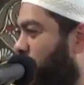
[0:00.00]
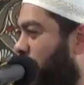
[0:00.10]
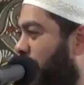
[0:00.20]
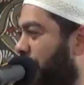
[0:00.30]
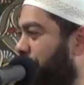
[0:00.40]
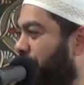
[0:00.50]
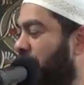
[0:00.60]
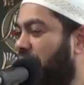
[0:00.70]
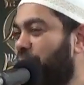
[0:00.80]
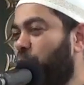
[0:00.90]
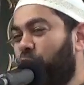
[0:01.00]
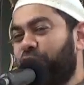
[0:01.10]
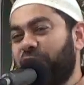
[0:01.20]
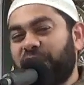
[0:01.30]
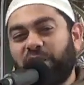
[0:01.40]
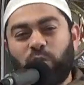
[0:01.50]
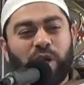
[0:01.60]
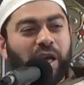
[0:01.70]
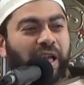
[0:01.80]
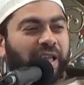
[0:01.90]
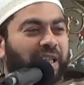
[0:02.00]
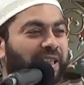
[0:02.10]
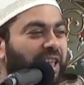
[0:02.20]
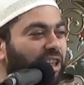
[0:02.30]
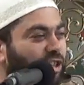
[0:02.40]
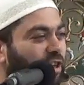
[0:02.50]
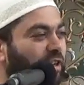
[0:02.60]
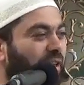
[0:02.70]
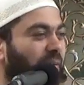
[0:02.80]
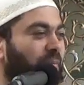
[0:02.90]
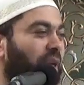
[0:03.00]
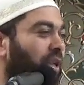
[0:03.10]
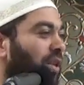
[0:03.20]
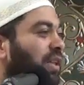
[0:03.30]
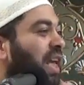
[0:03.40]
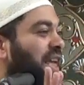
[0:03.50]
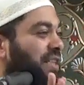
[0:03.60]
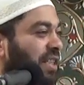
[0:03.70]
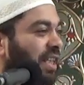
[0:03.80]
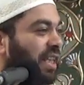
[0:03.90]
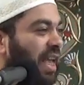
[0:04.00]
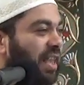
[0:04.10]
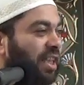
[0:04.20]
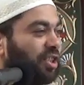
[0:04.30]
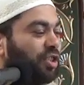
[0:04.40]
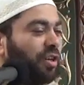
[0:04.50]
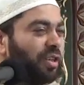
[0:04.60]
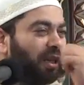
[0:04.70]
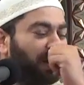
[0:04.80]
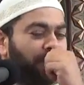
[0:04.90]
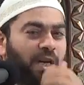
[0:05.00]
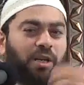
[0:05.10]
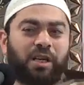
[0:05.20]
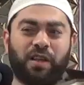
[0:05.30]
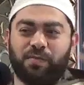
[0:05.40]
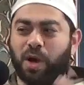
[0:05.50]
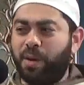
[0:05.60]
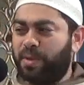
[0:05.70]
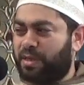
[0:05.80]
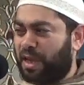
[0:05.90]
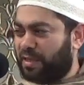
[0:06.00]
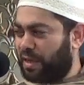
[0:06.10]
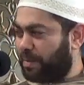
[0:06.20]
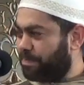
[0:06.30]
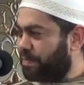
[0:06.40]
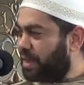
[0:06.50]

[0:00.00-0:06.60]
Quran, al-mu'jizatul khalida, the eternal legacy and the eternal miracle of Muhammad sallallahu alaihi wasallam.